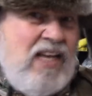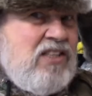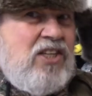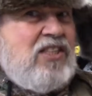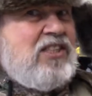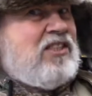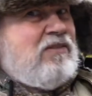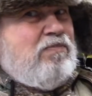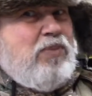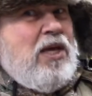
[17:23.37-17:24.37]

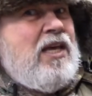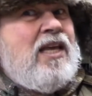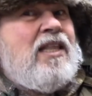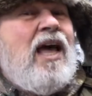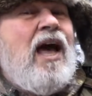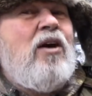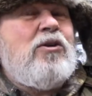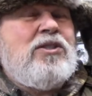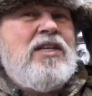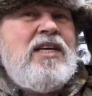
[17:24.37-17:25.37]
Just being in the
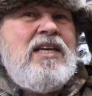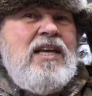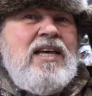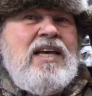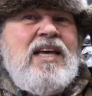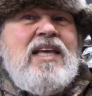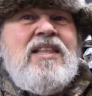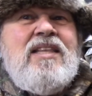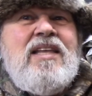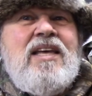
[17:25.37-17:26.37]
house,
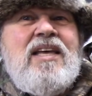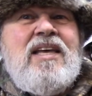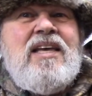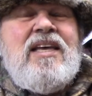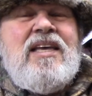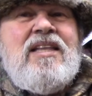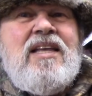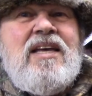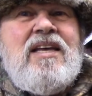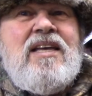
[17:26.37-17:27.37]
in
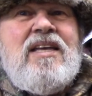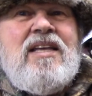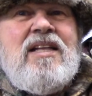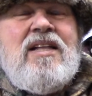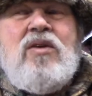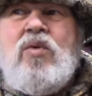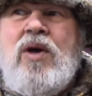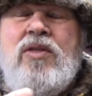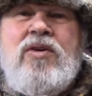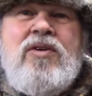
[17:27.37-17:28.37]
the
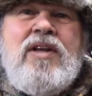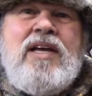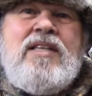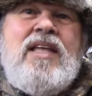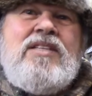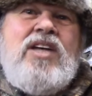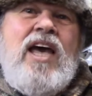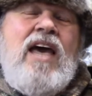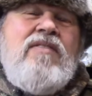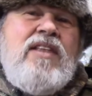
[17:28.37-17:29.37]
weather like that you
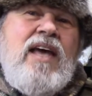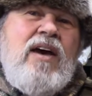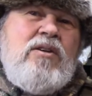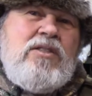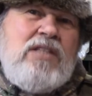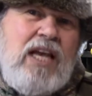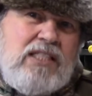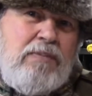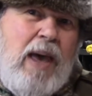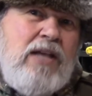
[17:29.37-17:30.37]
have in the house,
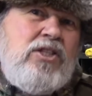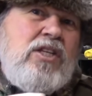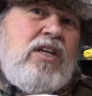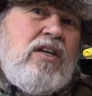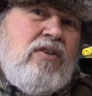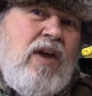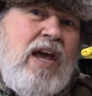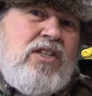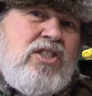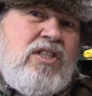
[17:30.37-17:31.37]
expansion,
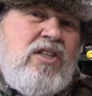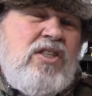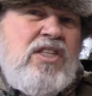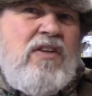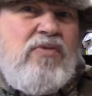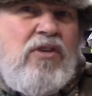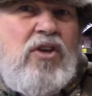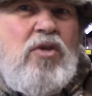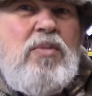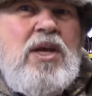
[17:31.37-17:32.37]
contraction, different
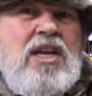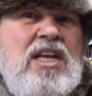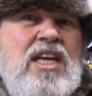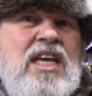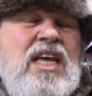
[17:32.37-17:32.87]
humidity.